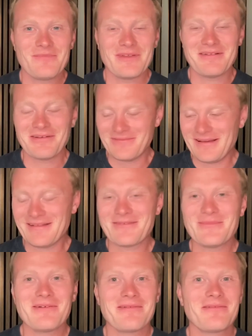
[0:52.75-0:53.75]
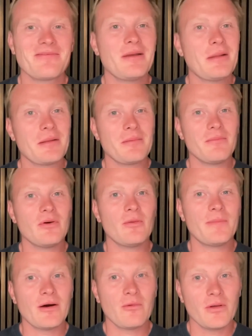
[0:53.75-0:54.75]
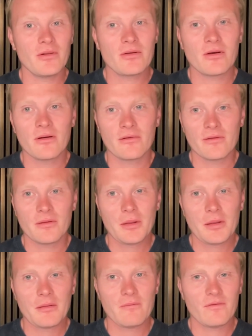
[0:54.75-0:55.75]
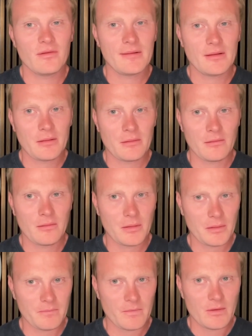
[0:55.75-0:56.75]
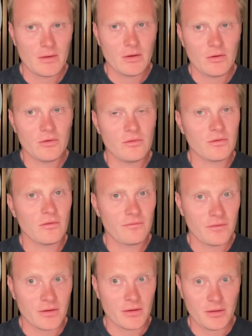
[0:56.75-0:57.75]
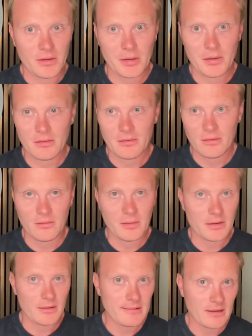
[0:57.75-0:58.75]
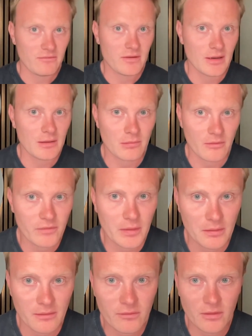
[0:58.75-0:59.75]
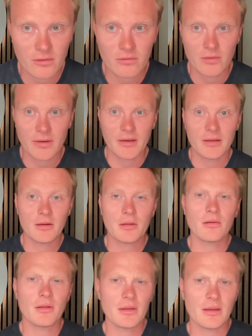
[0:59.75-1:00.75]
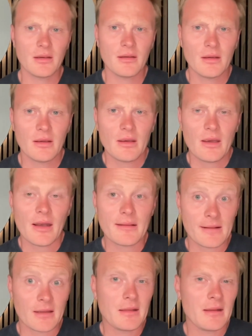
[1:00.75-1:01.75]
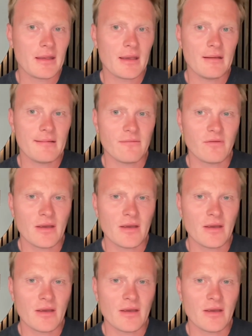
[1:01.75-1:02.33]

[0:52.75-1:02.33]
So at the most recent Mobile World Congress, Fujitsu's Udo Wirtz, who's the chief data officer, I've got a quote here, discussed the agentic age of